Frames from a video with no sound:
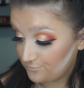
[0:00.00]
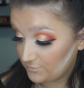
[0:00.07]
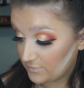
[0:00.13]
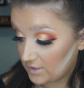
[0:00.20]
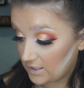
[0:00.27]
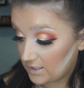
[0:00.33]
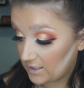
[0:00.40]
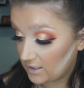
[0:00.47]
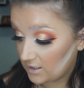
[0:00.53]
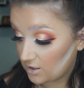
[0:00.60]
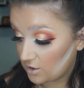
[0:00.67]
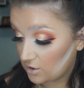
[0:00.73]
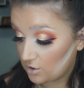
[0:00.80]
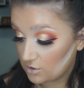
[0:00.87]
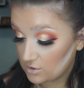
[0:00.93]
And I like,
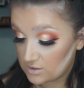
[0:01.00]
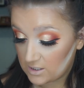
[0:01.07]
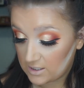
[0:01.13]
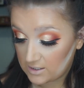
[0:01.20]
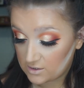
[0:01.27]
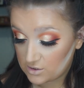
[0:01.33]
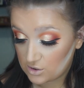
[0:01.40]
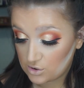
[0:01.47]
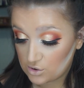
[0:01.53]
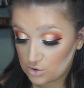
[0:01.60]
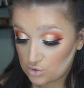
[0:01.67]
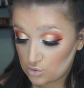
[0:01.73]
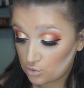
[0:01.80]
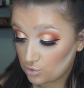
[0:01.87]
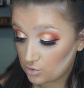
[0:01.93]
cause it's
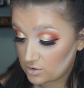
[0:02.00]
so